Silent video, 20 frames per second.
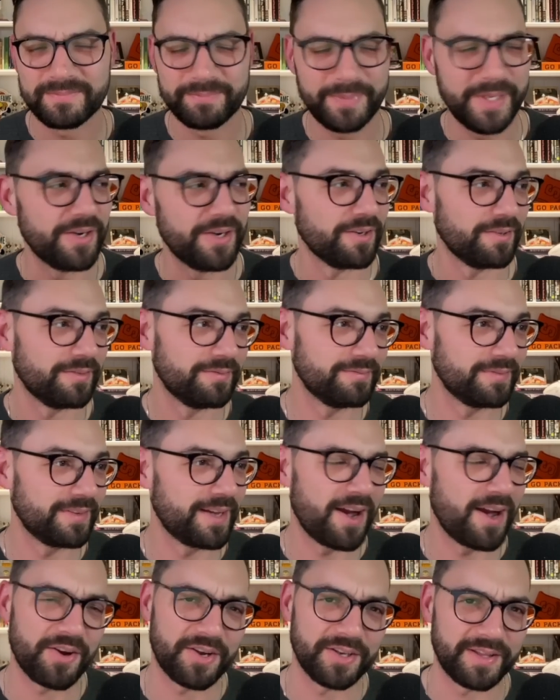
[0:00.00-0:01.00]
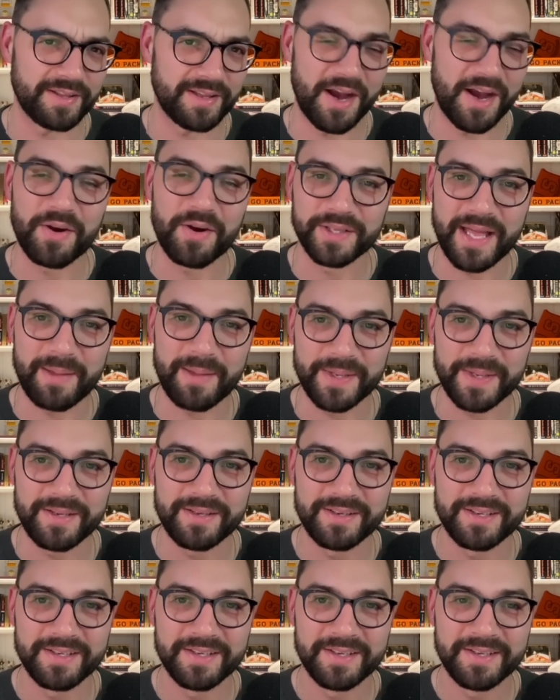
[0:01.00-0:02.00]
Peter, how could that
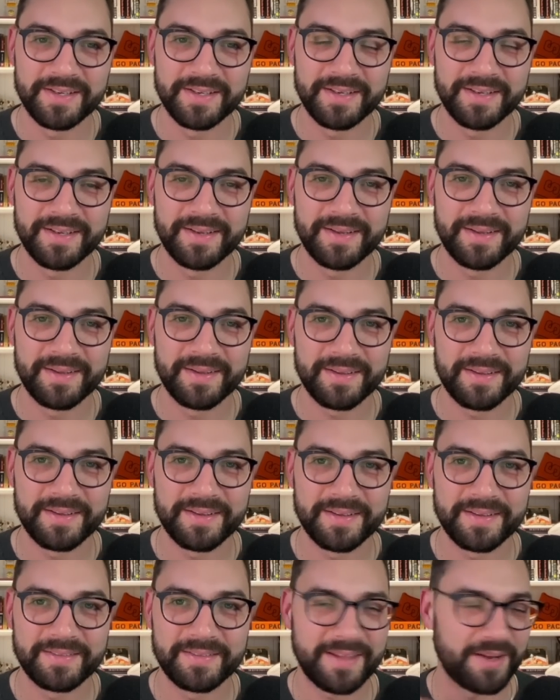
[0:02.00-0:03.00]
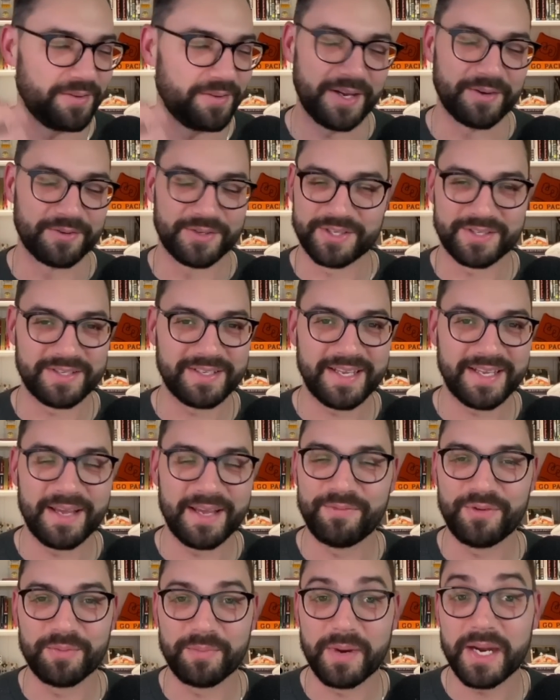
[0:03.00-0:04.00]
be? They don't just
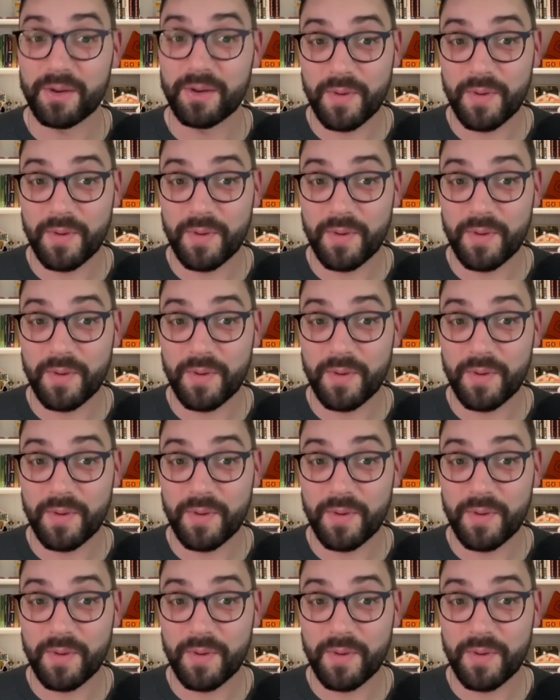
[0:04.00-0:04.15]
give you money.